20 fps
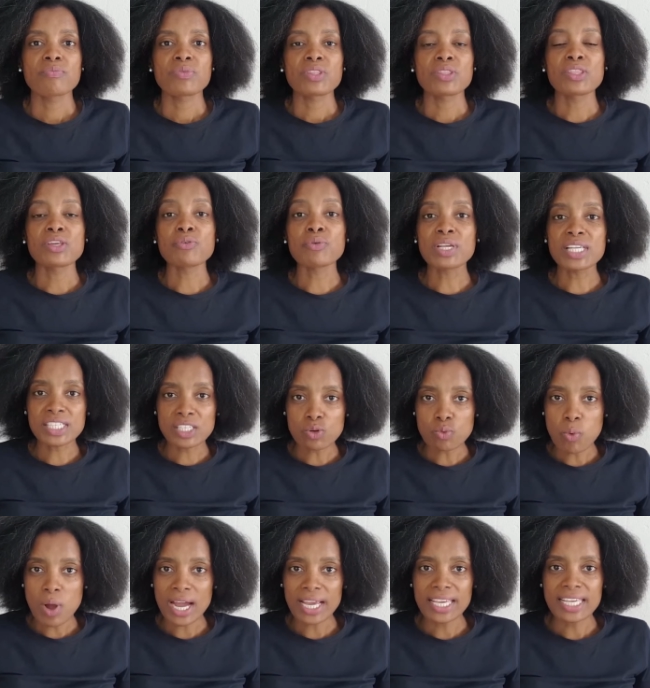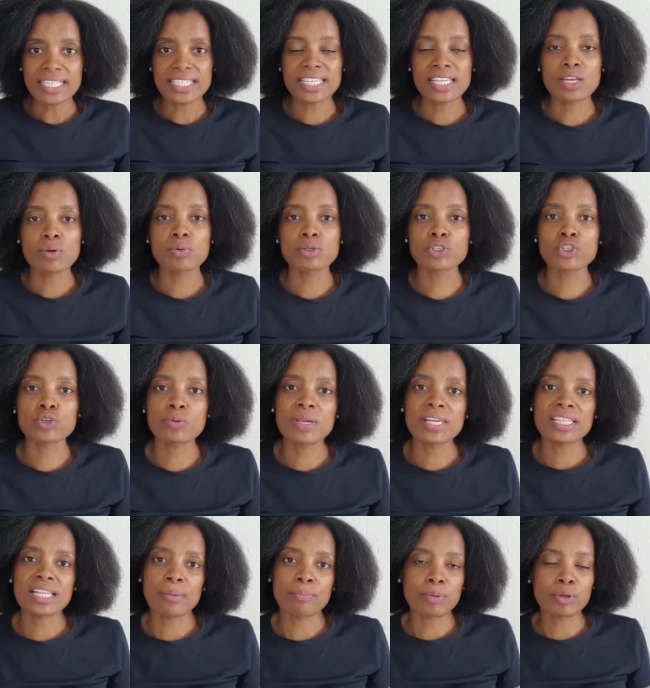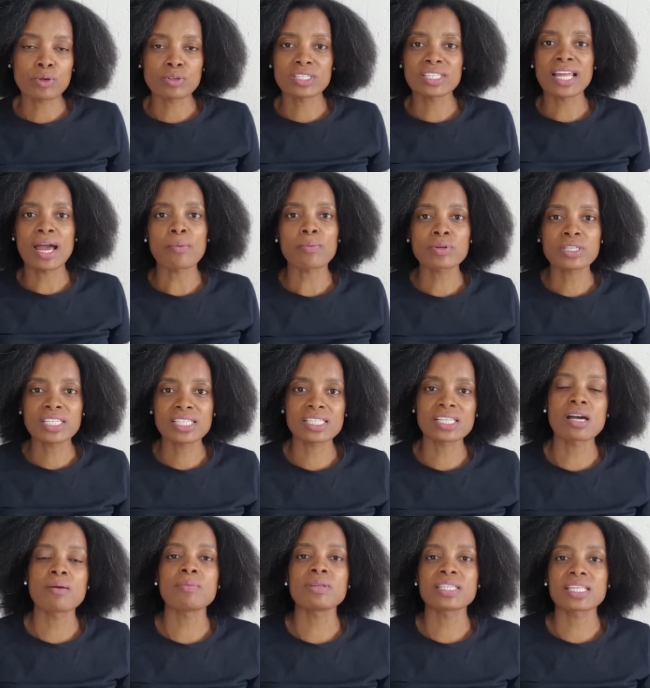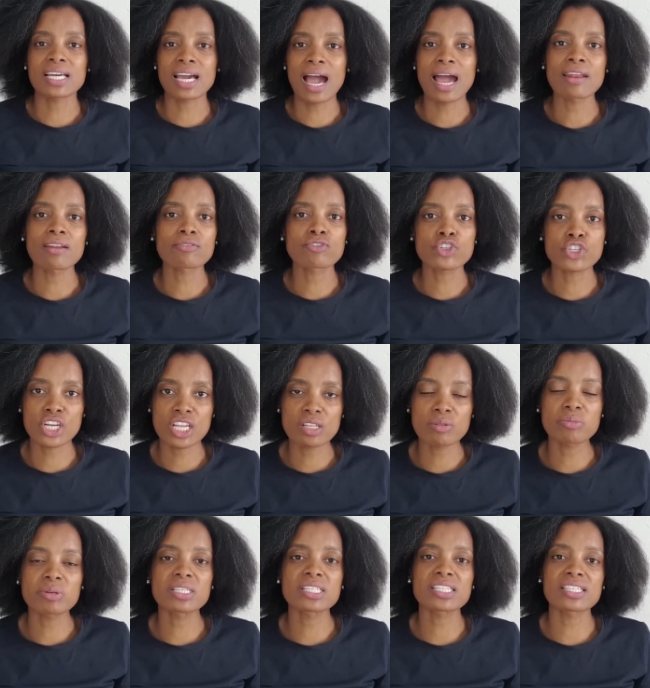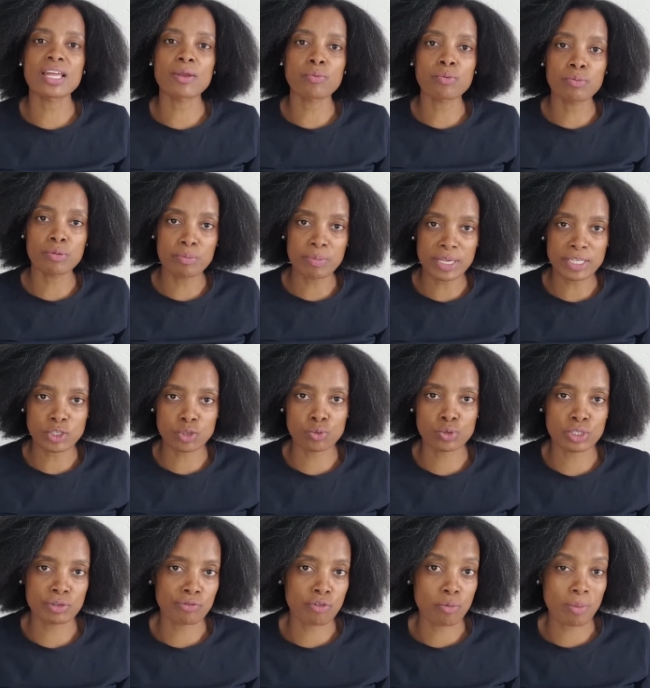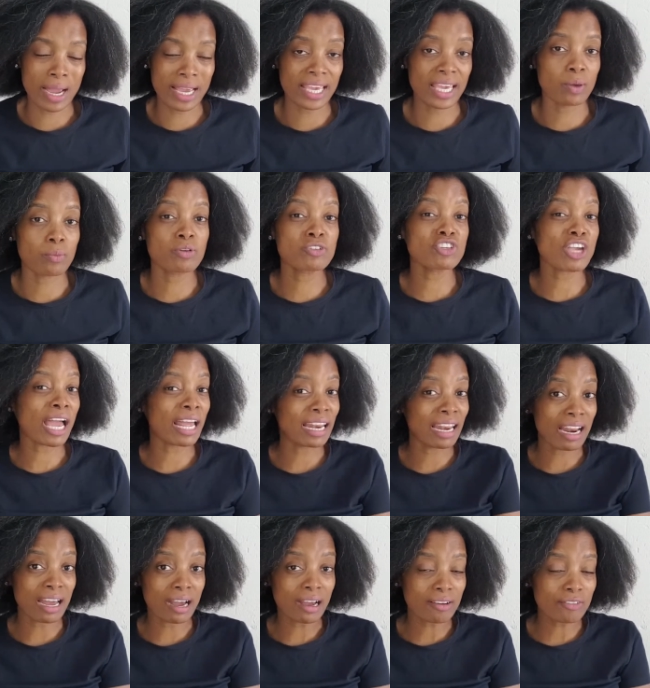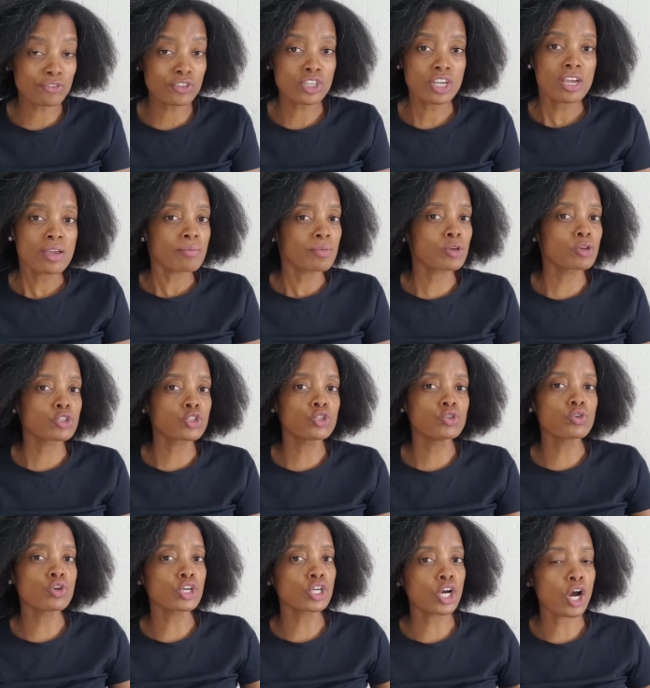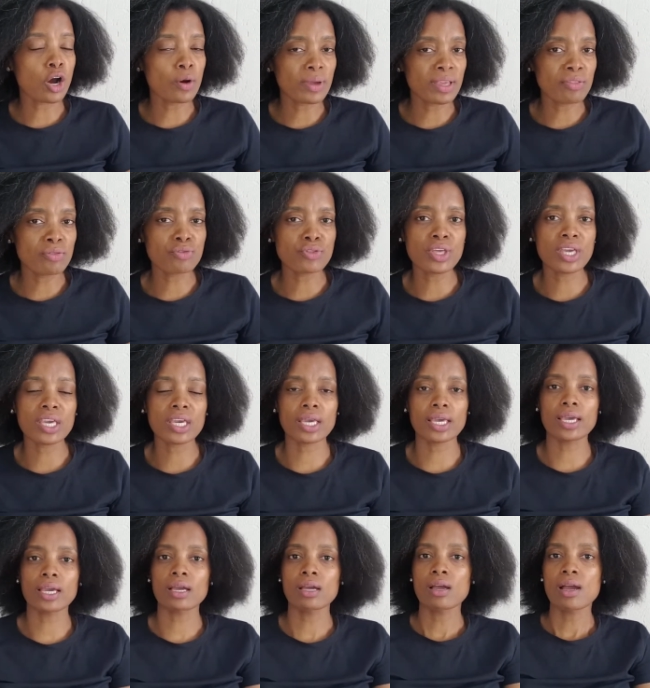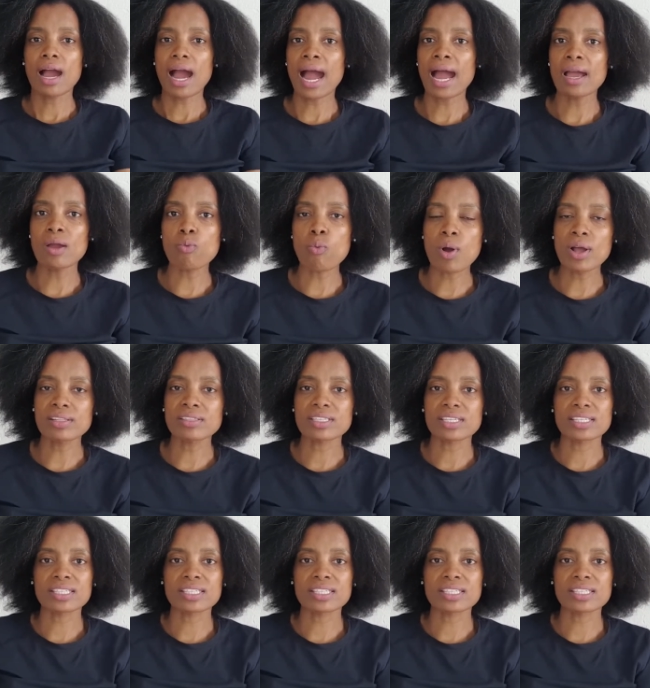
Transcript: The reason why he said he was doing that, because that would determine the kind of treatments that would be best suited for my hair, which I loved, because you could go in thinking, I want